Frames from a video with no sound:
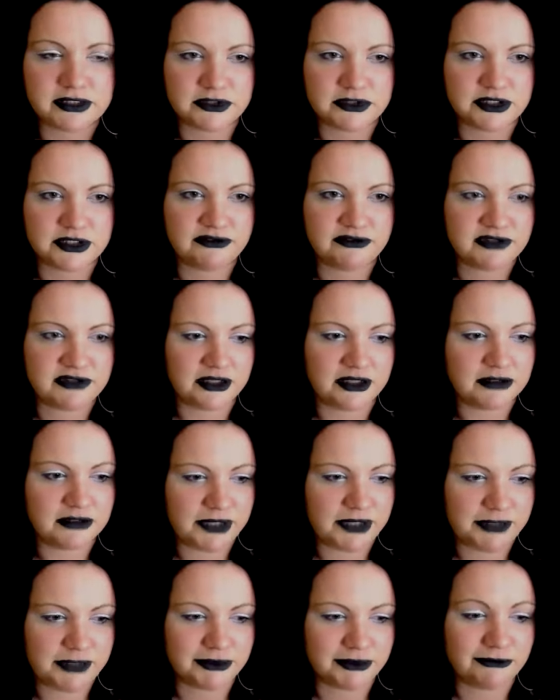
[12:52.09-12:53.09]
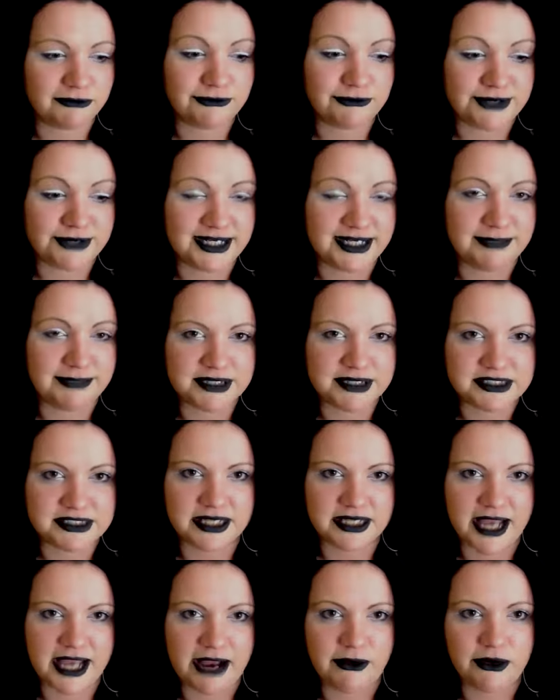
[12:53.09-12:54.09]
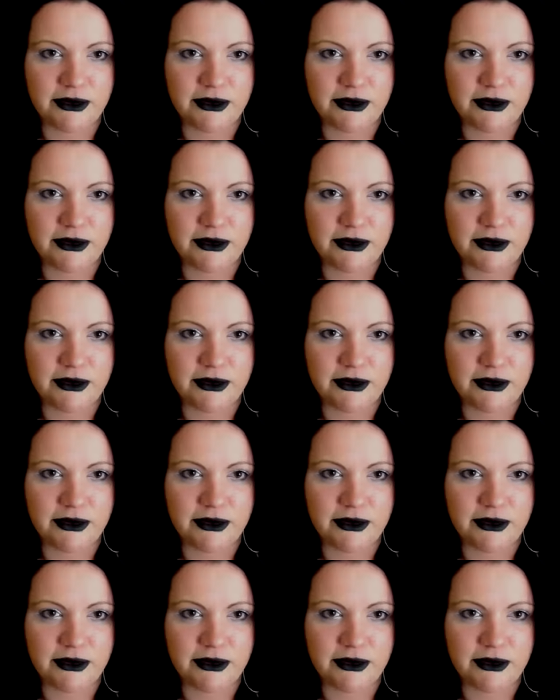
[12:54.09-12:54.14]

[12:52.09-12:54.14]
which I think people are really missing out